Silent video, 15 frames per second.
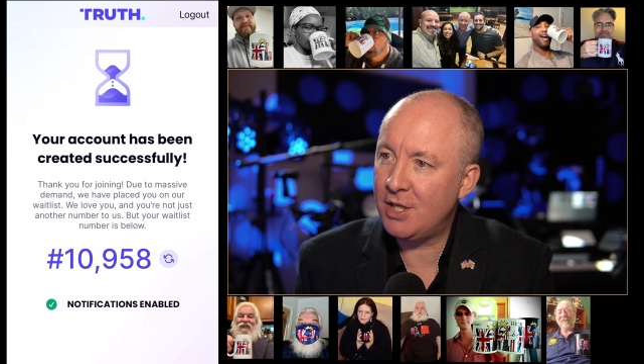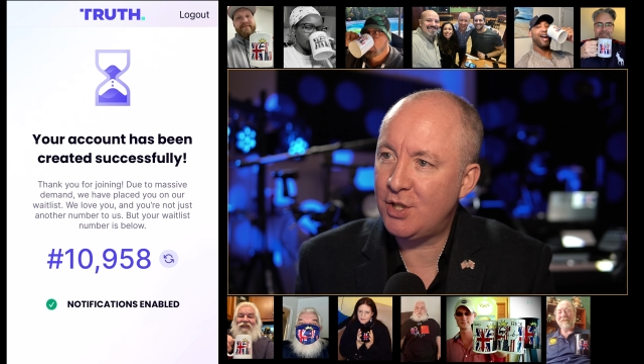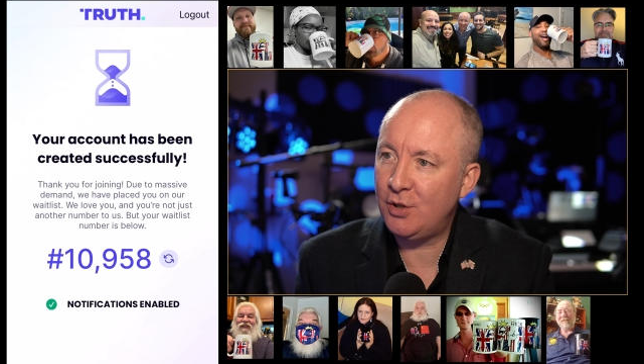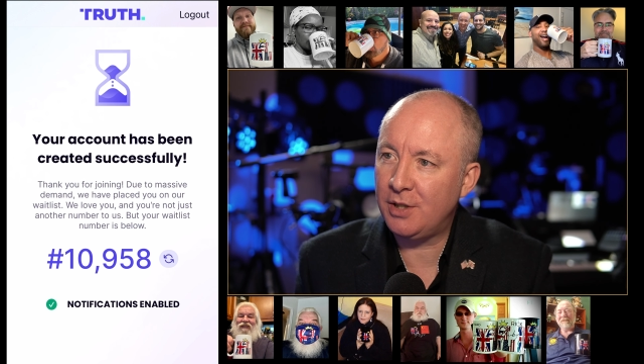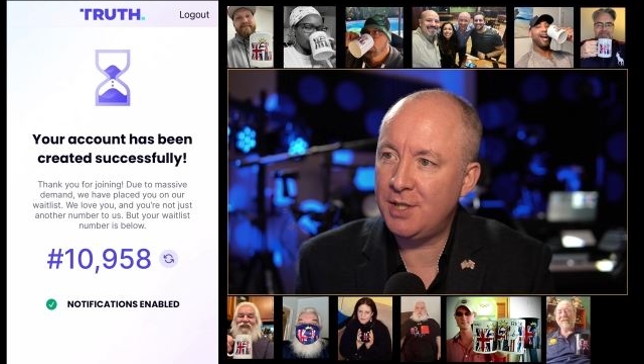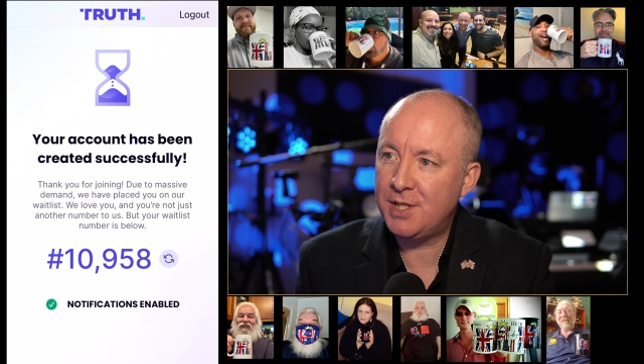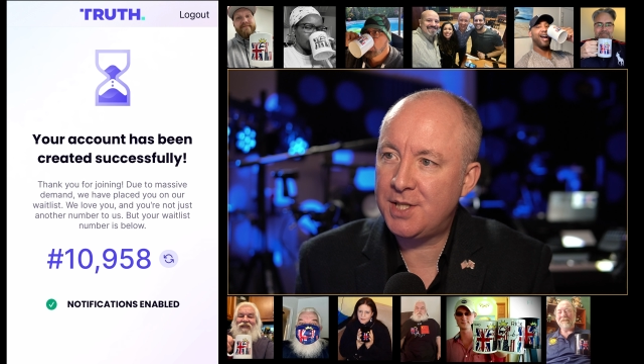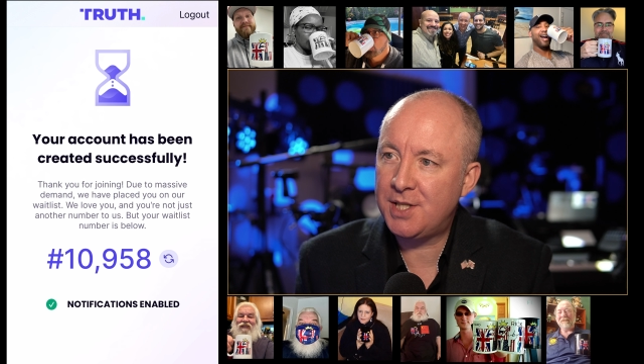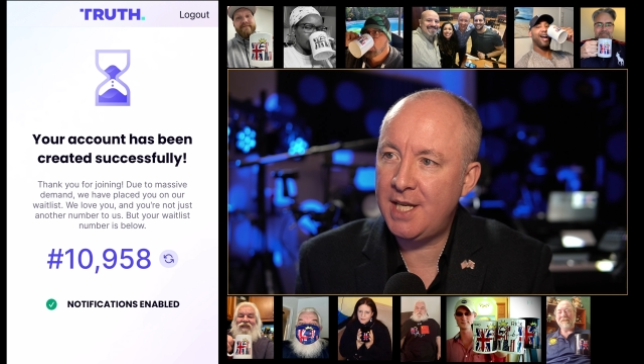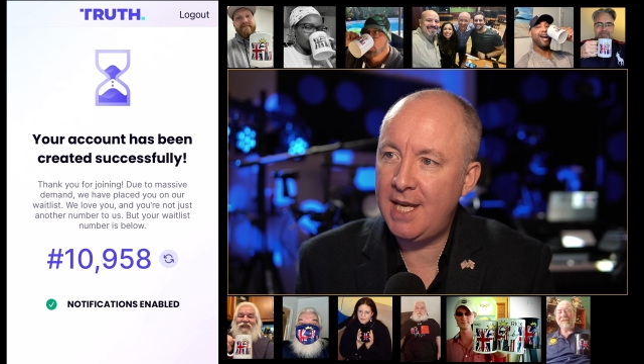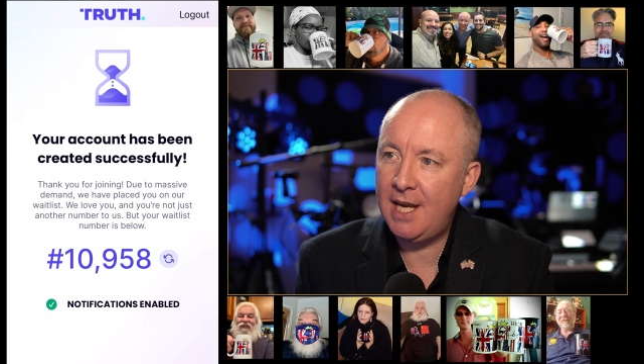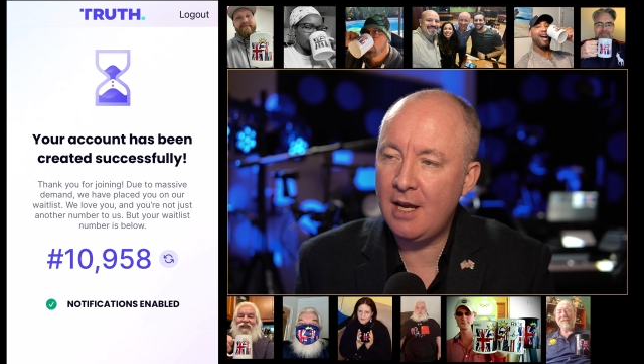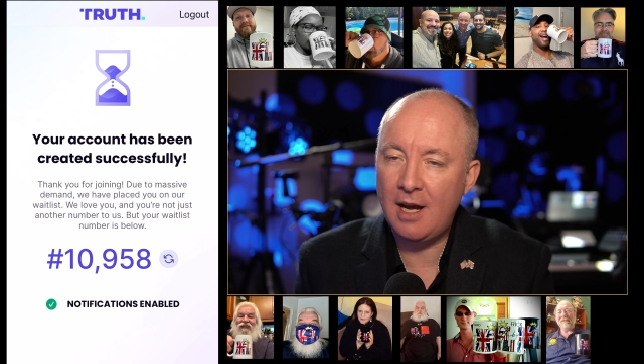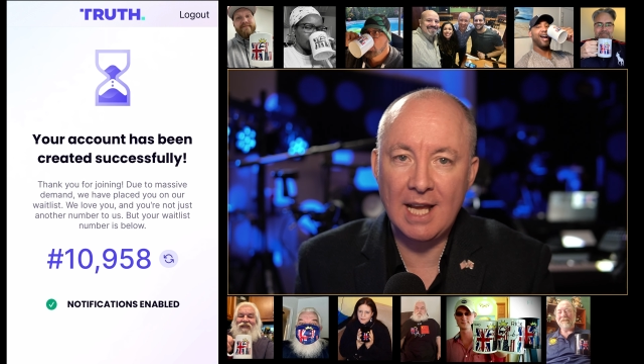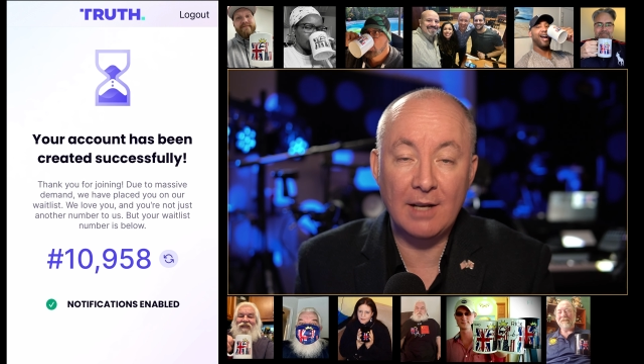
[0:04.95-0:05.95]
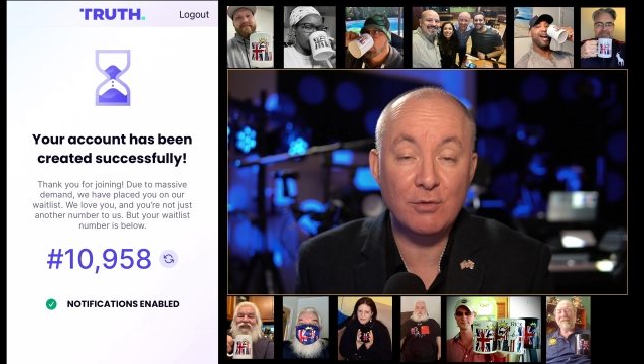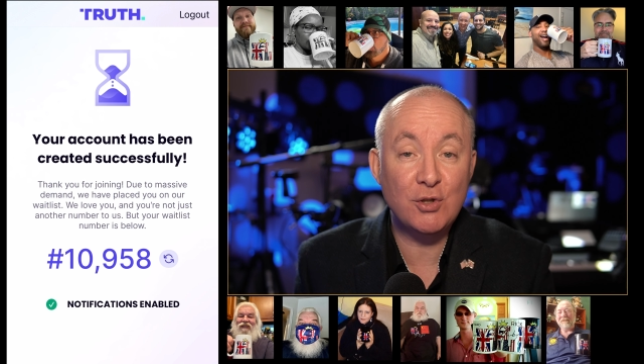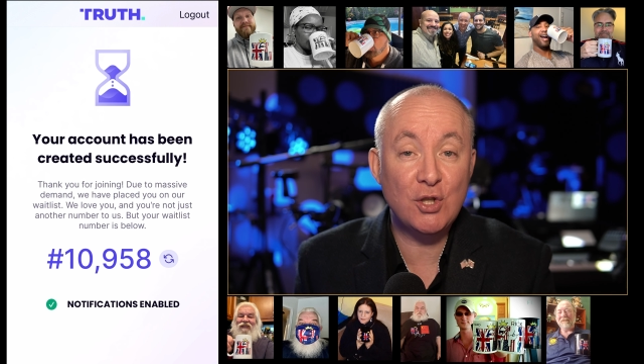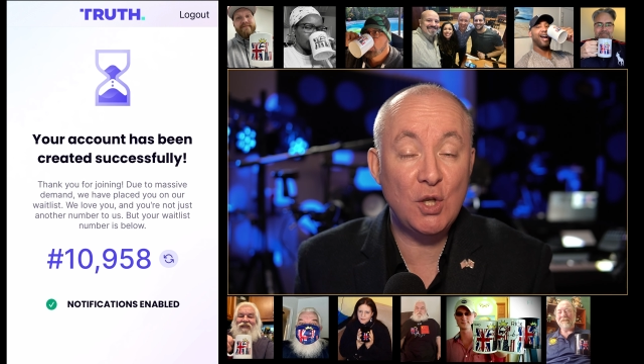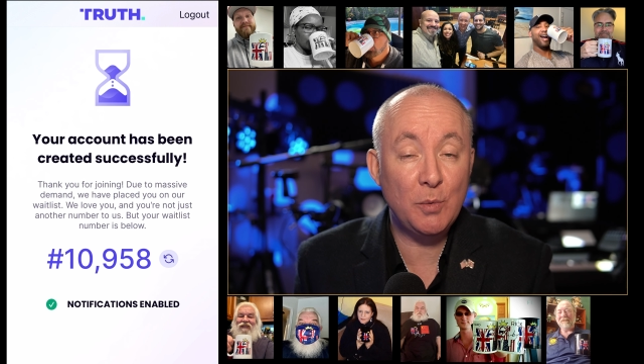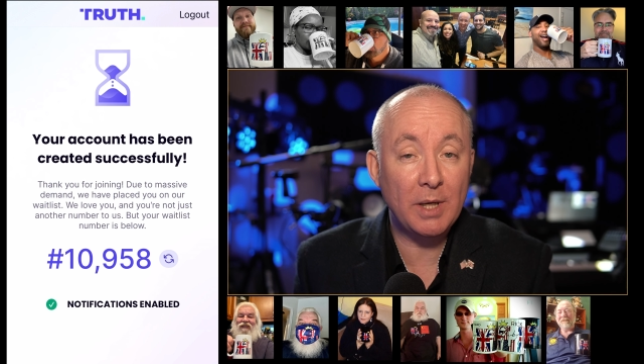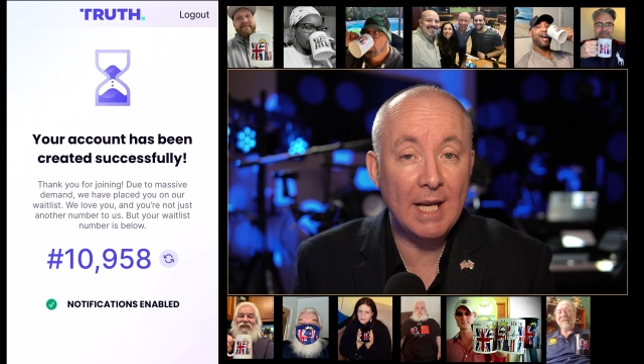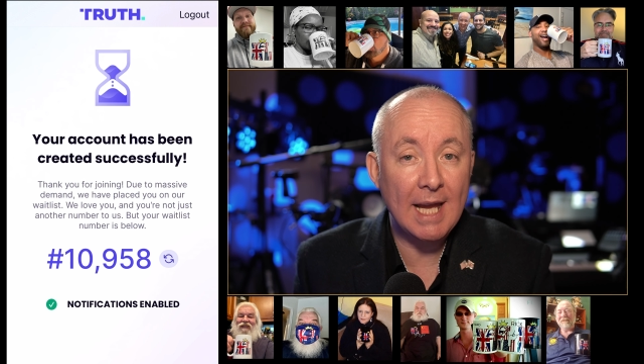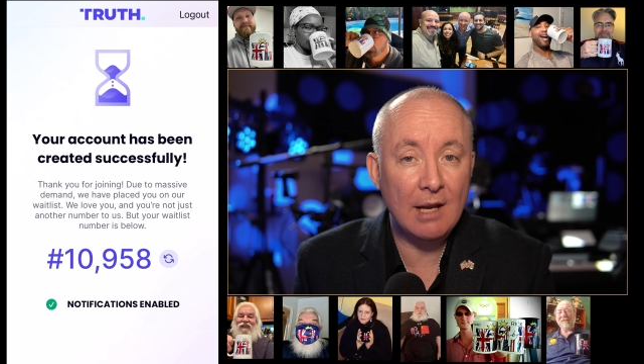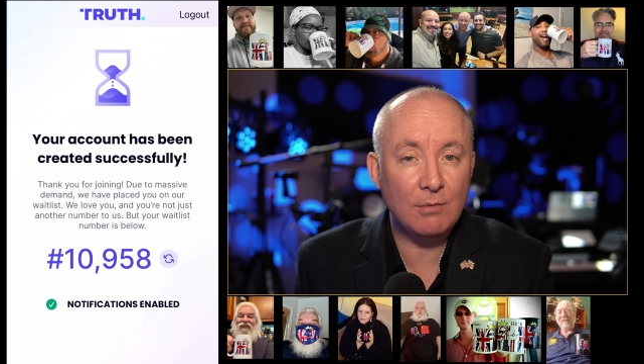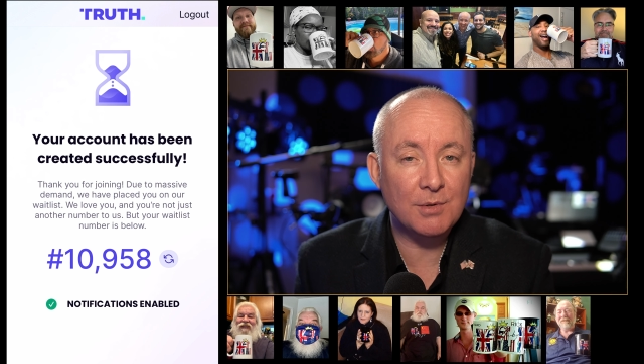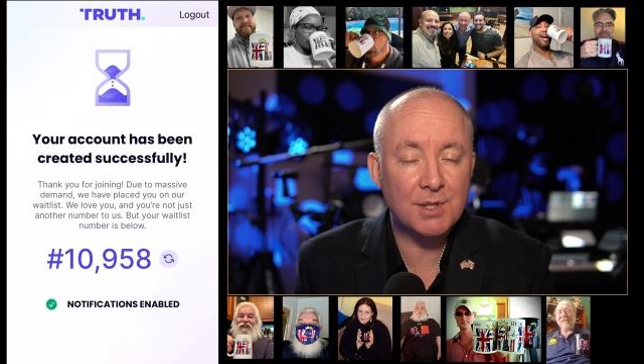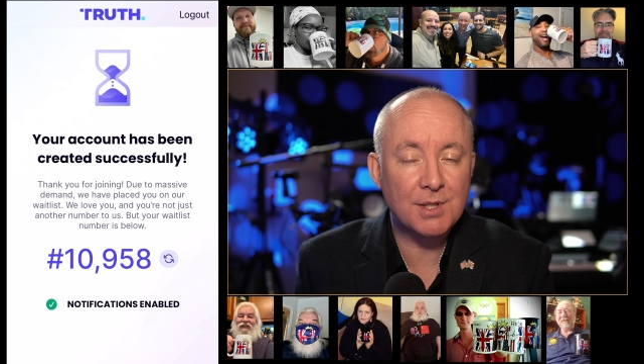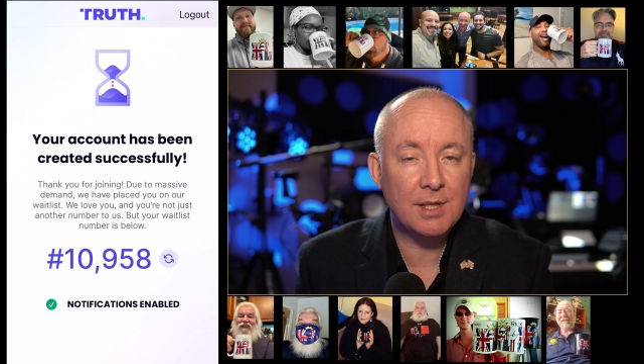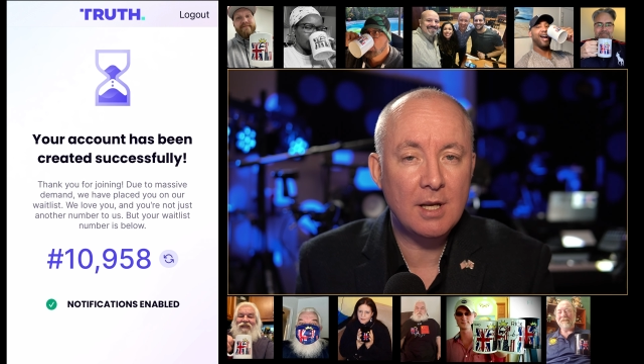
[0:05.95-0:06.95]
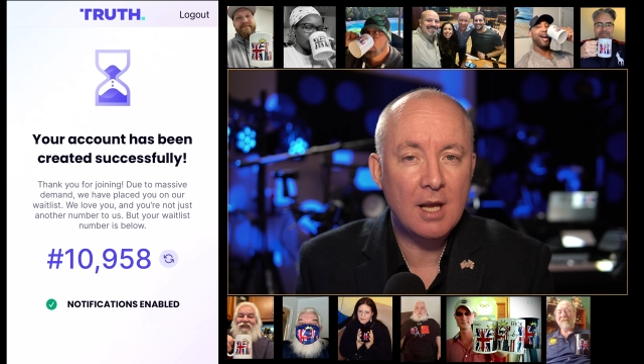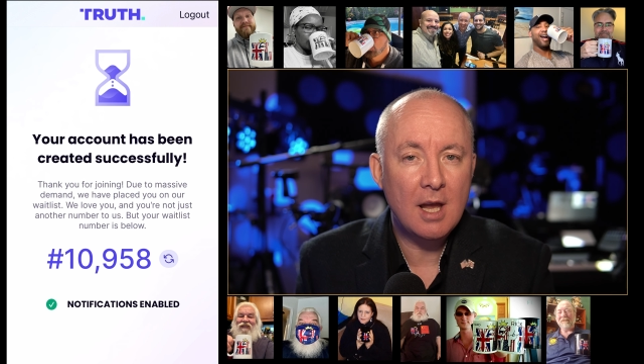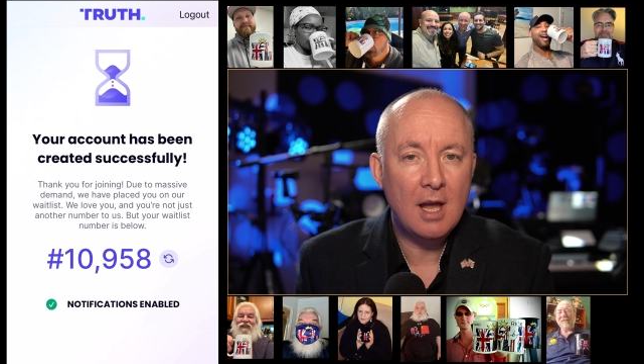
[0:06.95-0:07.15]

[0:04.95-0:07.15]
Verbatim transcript: As you can see, I have two accounts.